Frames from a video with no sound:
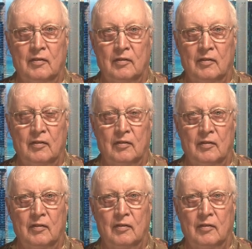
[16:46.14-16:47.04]

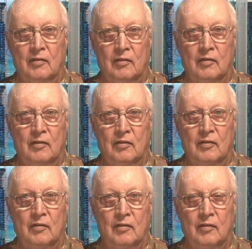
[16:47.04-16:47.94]

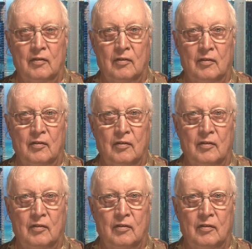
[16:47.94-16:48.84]

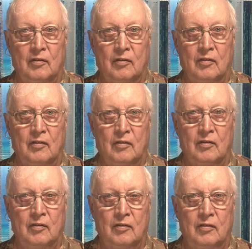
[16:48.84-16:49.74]
This person isn't speaking.